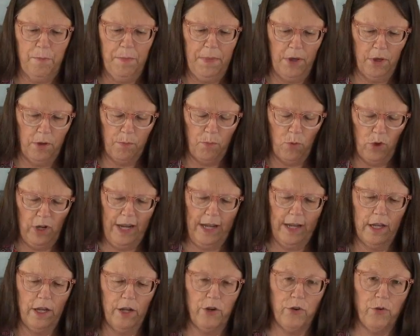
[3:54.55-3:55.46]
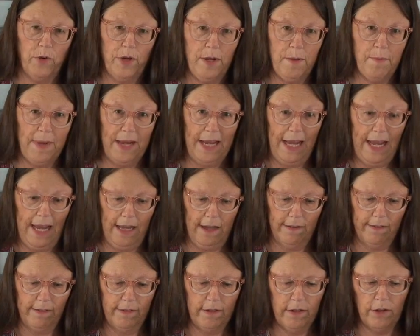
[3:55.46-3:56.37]
milk, more like a cream, I
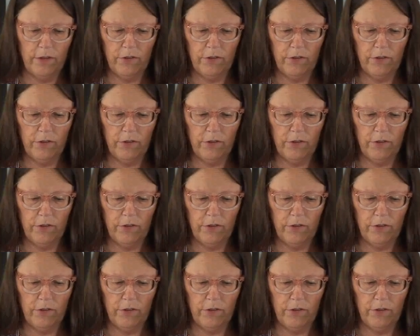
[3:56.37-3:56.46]
guess.